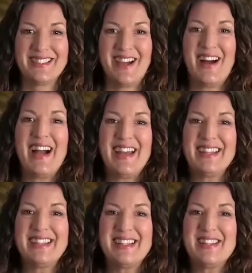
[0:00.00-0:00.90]

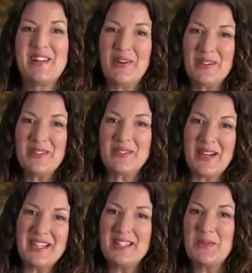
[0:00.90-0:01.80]
Hi, this is Lauren
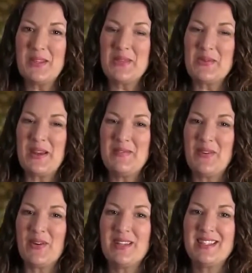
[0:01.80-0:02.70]
Grace with the
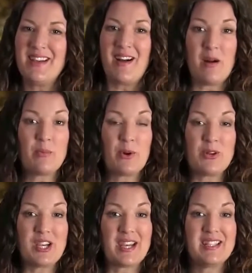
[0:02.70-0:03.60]
Rainforest Art
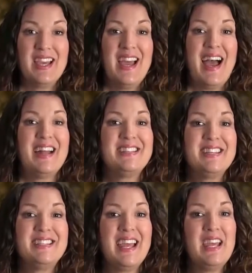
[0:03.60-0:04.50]
Project, and
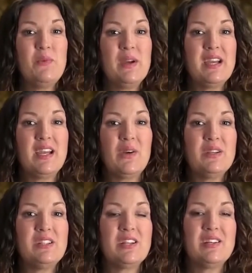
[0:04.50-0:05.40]
today we're
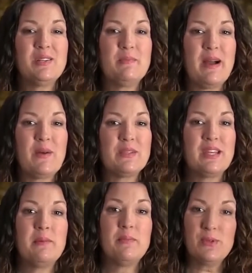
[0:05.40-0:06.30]
going to learn about
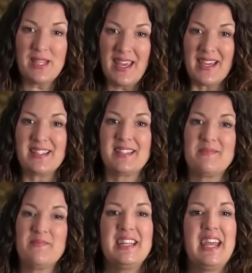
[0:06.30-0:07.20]

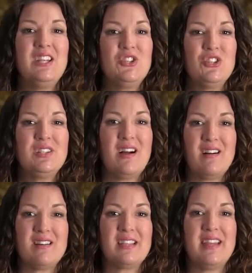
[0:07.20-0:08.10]
mosaics. Ancient
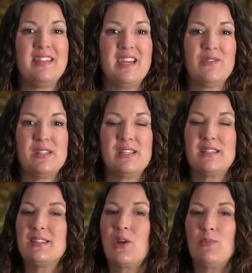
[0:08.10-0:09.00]
art, and there is
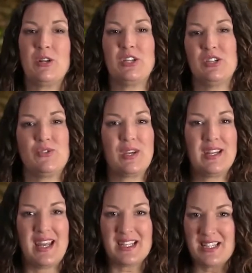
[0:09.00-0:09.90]
so much history
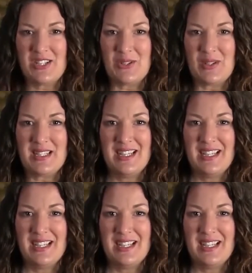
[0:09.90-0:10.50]
connected to it.